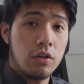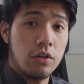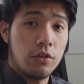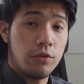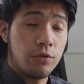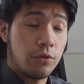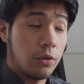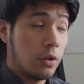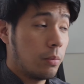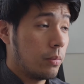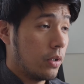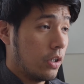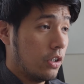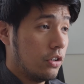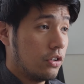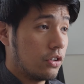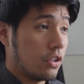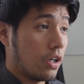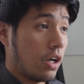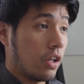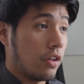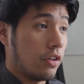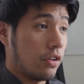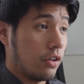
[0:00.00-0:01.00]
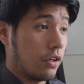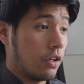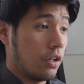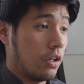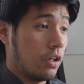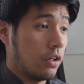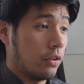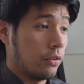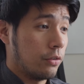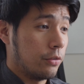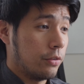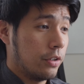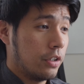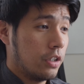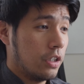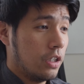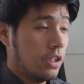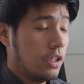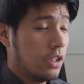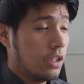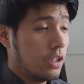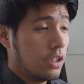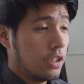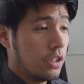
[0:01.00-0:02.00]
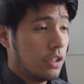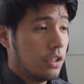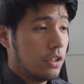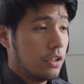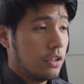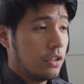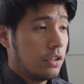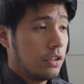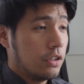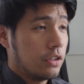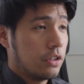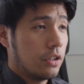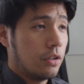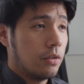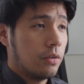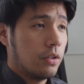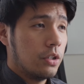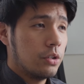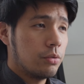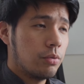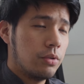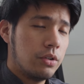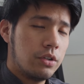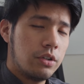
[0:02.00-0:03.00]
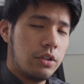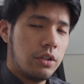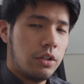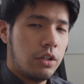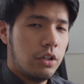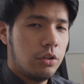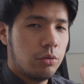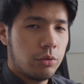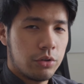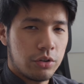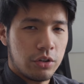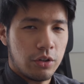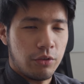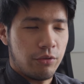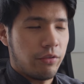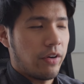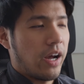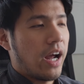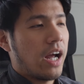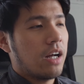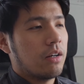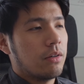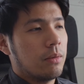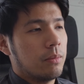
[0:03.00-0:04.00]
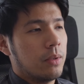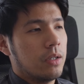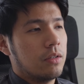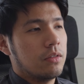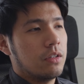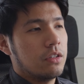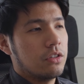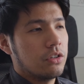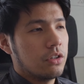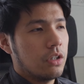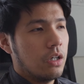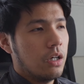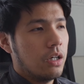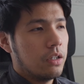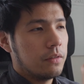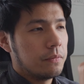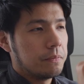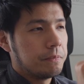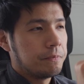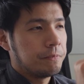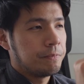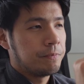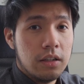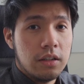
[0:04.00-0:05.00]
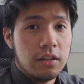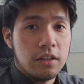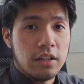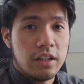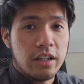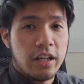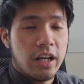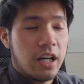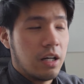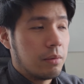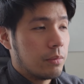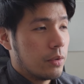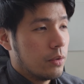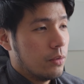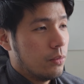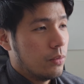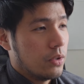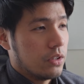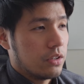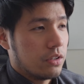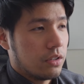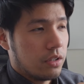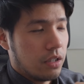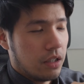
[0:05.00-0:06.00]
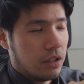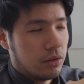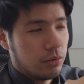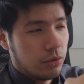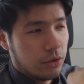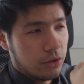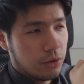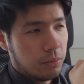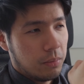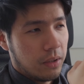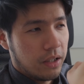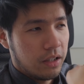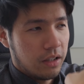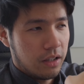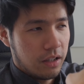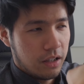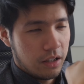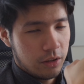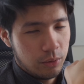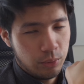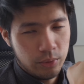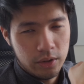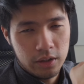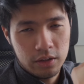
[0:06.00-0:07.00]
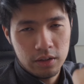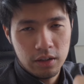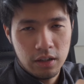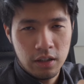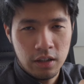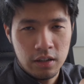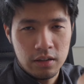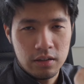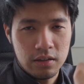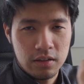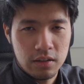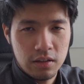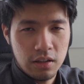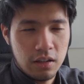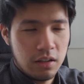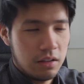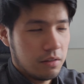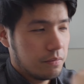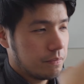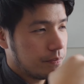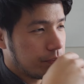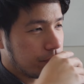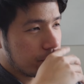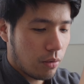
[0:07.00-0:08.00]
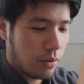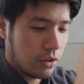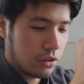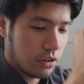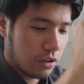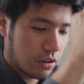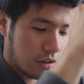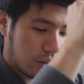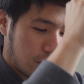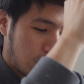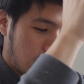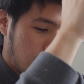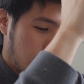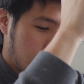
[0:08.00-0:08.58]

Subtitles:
from inside the car, really. So interesting fact about this shot, the camera was sandwiched by the headrest and the seat. So I just